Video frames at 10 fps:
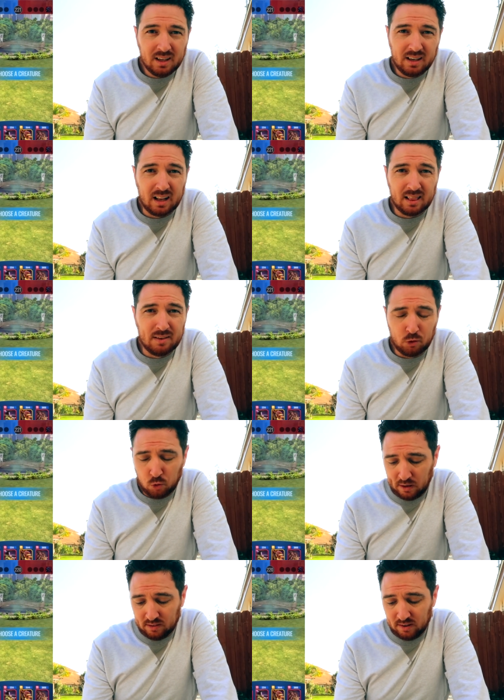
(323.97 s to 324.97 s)
not level
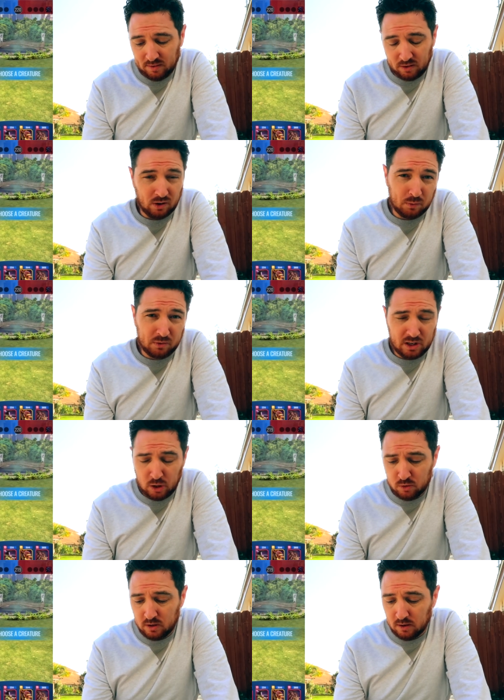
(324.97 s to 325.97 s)
27, so that was a
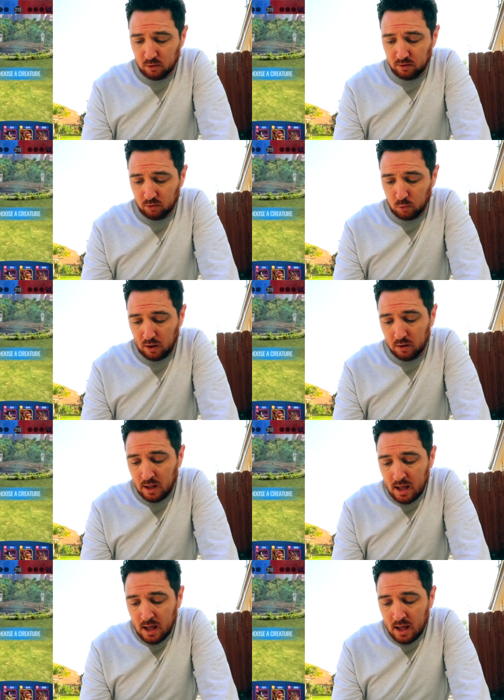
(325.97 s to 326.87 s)
huge difference as well.